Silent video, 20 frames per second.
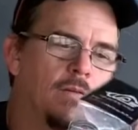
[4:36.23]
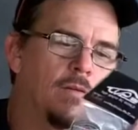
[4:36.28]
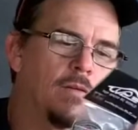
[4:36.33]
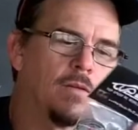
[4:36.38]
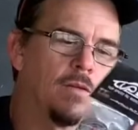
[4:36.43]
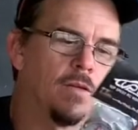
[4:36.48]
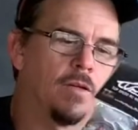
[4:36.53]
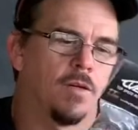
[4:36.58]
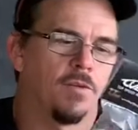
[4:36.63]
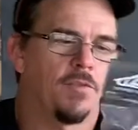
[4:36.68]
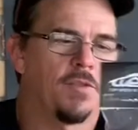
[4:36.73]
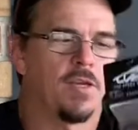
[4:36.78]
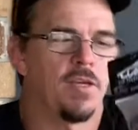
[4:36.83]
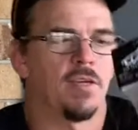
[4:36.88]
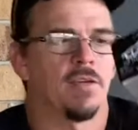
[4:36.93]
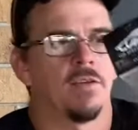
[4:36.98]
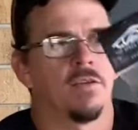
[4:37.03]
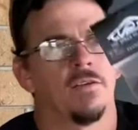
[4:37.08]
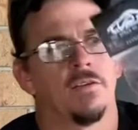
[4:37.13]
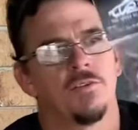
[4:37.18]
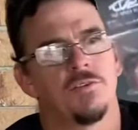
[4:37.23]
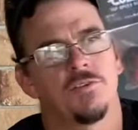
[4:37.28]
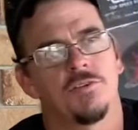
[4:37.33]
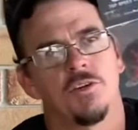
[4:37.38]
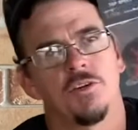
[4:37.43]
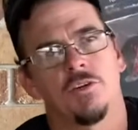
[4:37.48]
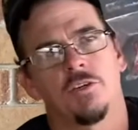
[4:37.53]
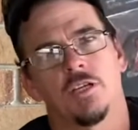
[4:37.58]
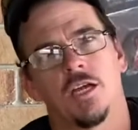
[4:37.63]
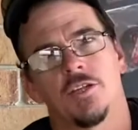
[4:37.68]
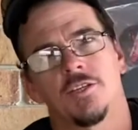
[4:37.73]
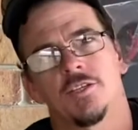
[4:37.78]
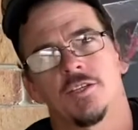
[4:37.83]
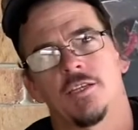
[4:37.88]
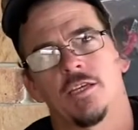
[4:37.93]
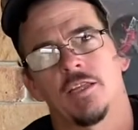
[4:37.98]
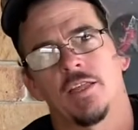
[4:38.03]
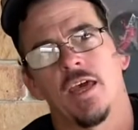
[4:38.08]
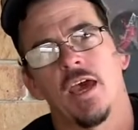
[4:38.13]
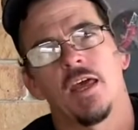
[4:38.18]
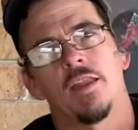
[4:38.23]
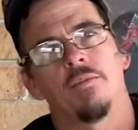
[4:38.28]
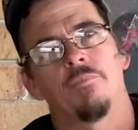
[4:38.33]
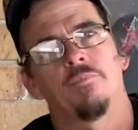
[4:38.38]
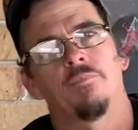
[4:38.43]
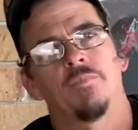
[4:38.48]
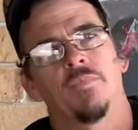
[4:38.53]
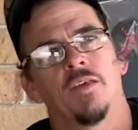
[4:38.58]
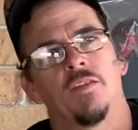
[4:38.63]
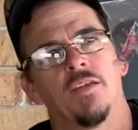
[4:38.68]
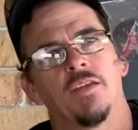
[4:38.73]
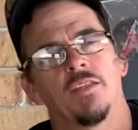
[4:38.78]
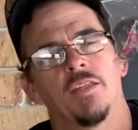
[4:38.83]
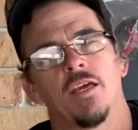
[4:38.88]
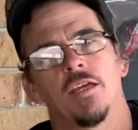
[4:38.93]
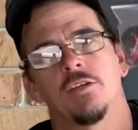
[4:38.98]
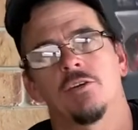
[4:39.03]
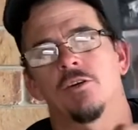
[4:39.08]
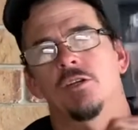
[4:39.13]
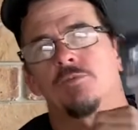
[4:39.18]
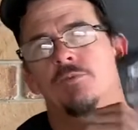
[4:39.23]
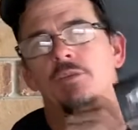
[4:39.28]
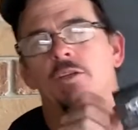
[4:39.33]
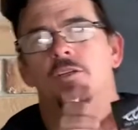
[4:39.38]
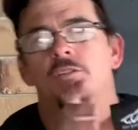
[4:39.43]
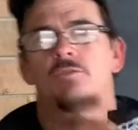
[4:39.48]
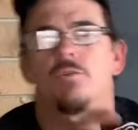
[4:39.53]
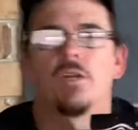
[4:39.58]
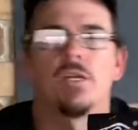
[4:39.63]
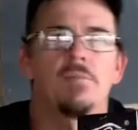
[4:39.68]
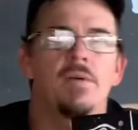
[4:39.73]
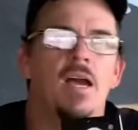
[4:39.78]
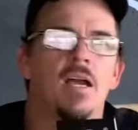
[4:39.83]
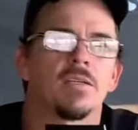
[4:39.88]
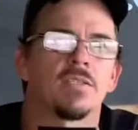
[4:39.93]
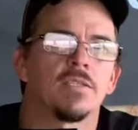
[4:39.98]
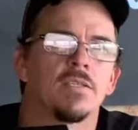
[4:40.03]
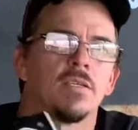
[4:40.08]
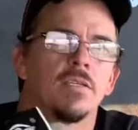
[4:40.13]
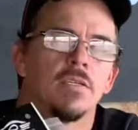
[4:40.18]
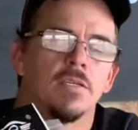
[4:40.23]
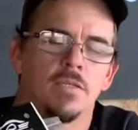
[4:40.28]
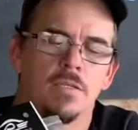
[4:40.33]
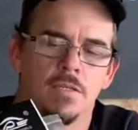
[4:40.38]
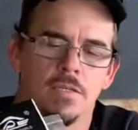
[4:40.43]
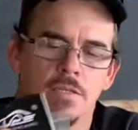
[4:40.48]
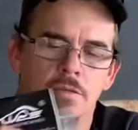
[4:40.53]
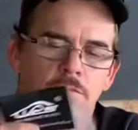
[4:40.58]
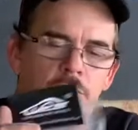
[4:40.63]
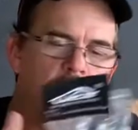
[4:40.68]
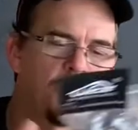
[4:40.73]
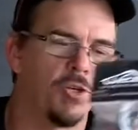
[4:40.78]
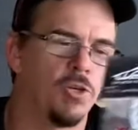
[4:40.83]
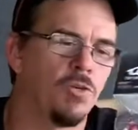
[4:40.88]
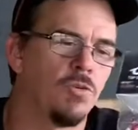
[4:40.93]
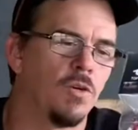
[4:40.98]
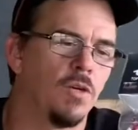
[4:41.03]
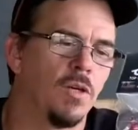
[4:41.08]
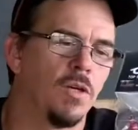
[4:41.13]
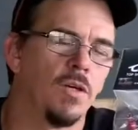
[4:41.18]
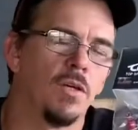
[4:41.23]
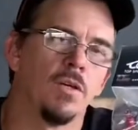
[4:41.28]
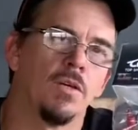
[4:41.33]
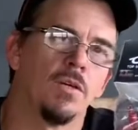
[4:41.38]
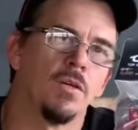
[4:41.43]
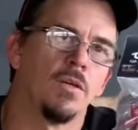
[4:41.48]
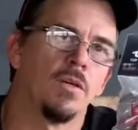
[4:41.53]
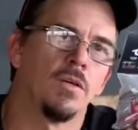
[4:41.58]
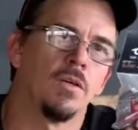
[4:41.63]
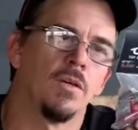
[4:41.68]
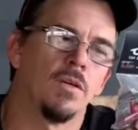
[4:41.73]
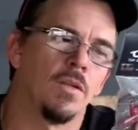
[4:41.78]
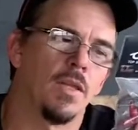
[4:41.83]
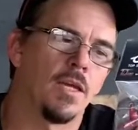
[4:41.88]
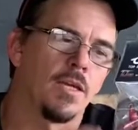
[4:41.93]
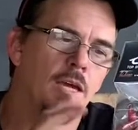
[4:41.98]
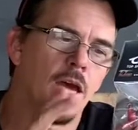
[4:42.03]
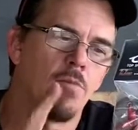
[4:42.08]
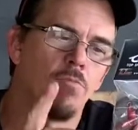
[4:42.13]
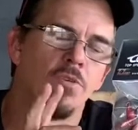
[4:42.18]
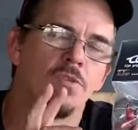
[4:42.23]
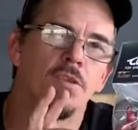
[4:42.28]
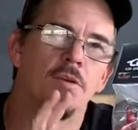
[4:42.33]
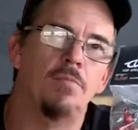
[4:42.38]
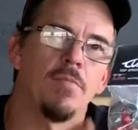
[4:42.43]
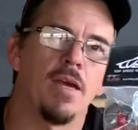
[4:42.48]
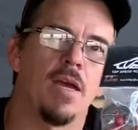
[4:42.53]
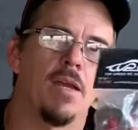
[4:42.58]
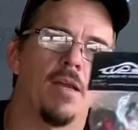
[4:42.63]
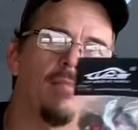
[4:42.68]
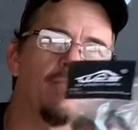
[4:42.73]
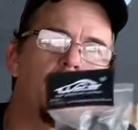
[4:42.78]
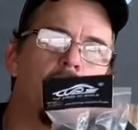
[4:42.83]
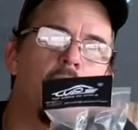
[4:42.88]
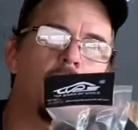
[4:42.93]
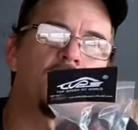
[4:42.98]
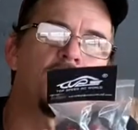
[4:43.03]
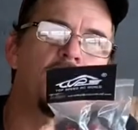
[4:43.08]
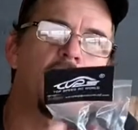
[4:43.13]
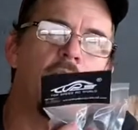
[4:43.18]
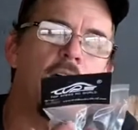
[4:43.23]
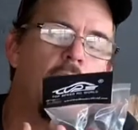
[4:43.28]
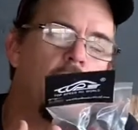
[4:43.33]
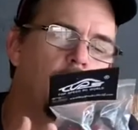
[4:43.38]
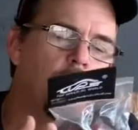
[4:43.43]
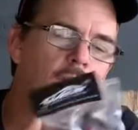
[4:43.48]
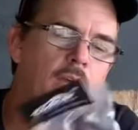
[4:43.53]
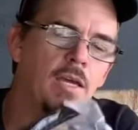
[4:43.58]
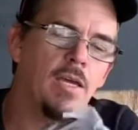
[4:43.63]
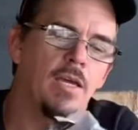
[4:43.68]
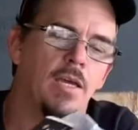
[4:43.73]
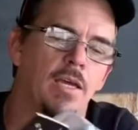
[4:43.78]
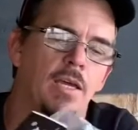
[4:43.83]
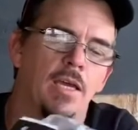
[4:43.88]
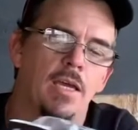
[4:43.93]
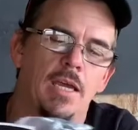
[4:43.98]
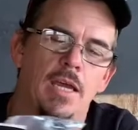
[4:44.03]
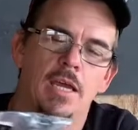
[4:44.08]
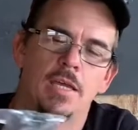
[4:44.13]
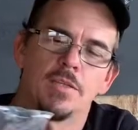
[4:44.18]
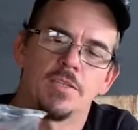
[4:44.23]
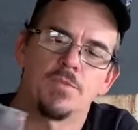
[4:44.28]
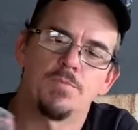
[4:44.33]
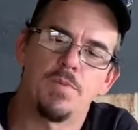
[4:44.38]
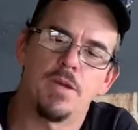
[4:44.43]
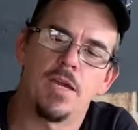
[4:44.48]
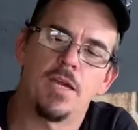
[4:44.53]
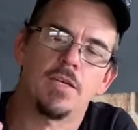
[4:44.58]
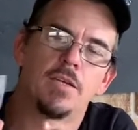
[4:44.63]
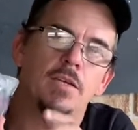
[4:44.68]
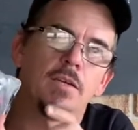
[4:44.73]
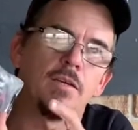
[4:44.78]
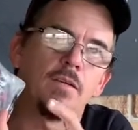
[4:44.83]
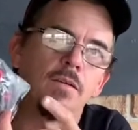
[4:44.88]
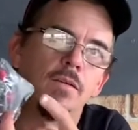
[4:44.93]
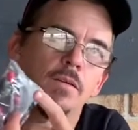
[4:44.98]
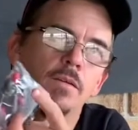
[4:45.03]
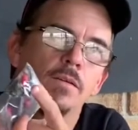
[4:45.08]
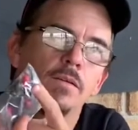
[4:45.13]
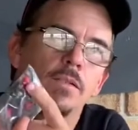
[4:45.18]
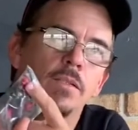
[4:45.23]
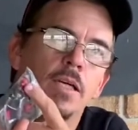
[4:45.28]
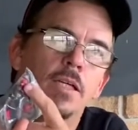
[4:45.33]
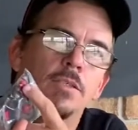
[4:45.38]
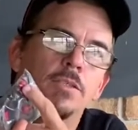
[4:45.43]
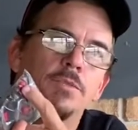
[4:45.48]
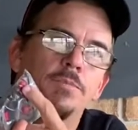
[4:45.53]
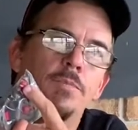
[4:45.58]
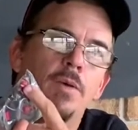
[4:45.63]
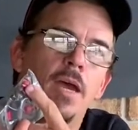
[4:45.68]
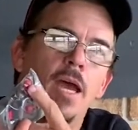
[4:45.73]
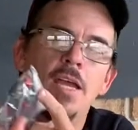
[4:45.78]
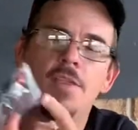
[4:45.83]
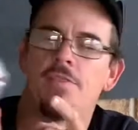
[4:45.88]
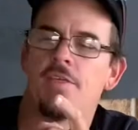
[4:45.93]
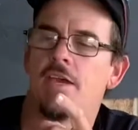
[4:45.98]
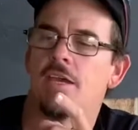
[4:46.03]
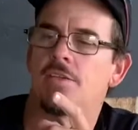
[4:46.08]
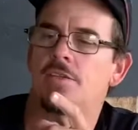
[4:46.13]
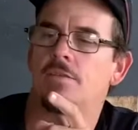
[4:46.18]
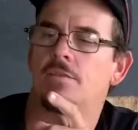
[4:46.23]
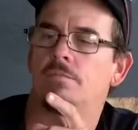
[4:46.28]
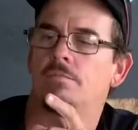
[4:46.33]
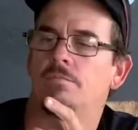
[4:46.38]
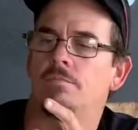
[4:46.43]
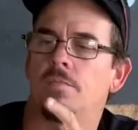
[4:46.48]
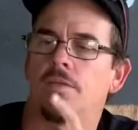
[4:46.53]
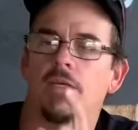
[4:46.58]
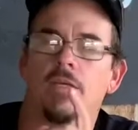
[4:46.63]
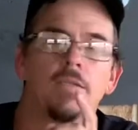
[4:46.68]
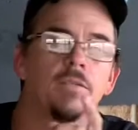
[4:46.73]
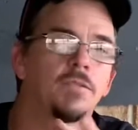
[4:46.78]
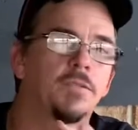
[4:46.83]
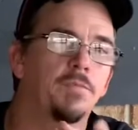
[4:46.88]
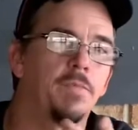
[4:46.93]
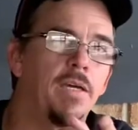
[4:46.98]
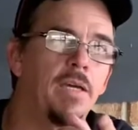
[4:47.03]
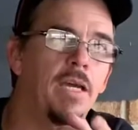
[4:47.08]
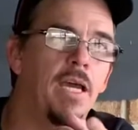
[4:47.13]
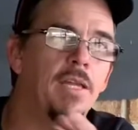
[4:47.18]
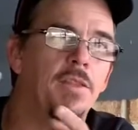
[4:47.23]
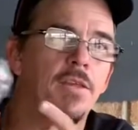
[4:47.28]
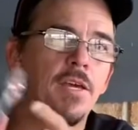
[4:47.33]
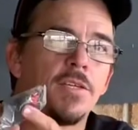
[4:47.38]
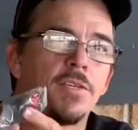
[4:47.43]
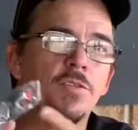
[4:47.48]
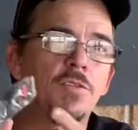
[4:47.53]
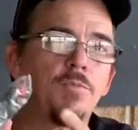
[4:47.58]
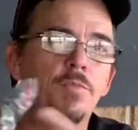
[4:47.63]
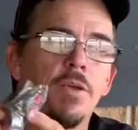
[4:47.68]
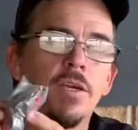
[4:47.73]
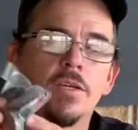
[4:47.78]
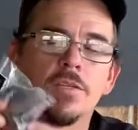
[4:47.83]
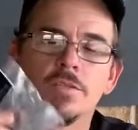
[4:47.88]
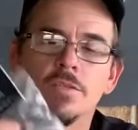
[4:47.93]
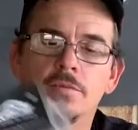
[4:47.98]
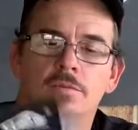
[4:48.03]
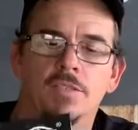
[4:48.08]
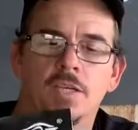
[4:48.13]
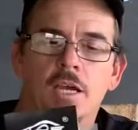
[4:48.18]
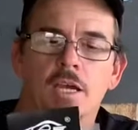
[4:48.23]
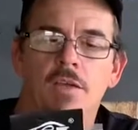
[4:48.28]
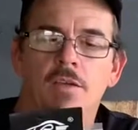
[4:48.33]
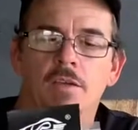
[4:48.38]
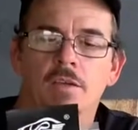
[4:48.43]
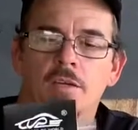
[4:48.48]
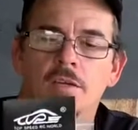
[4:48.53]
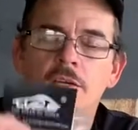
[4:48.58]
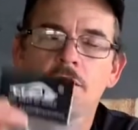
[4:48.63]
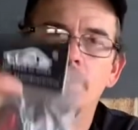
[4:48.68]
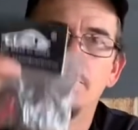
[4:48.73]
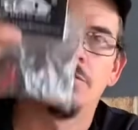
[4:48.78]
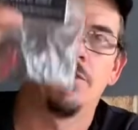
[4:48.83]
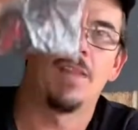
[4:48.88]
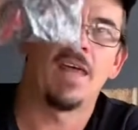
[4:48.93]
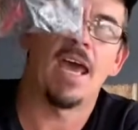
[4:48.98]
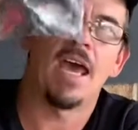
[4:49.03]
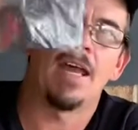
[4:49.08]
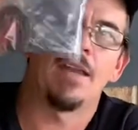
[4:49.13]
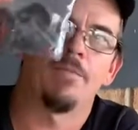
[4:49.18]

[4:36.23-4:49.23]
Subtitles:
I think two clutches like that, I think they cost me like $20 for two. They come with the mounting bolts, the hardware, and spare clutch, 8,000 springs. So for that,